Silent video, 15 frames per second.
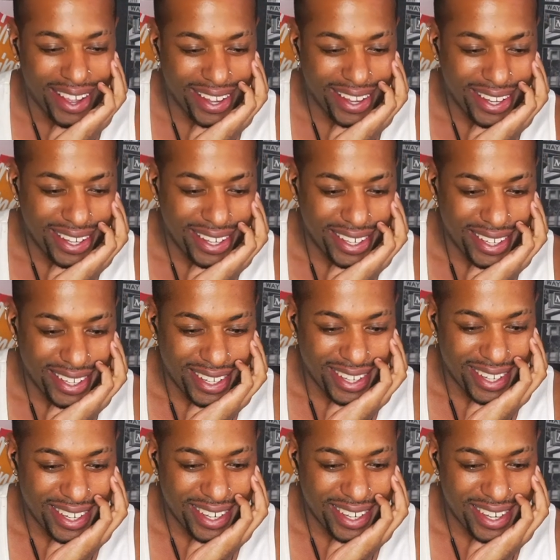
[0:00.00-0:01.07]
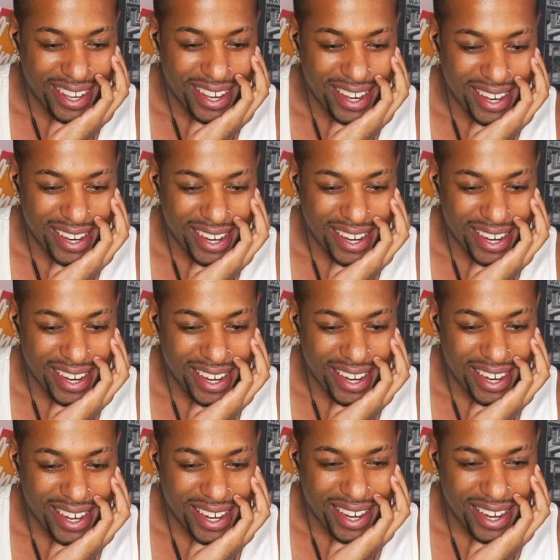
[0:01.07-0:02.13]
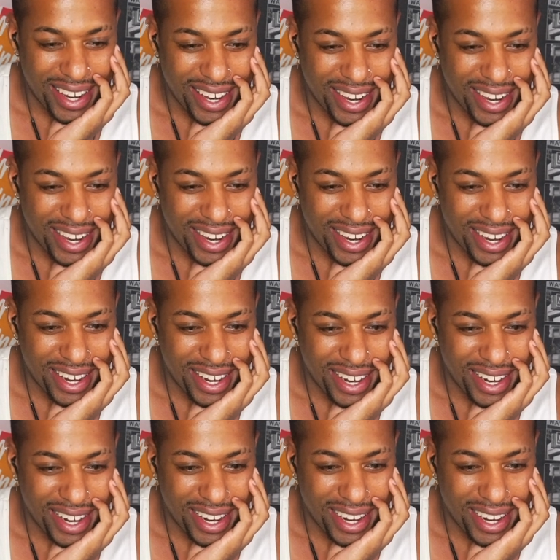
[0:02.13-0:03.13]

(not speaking)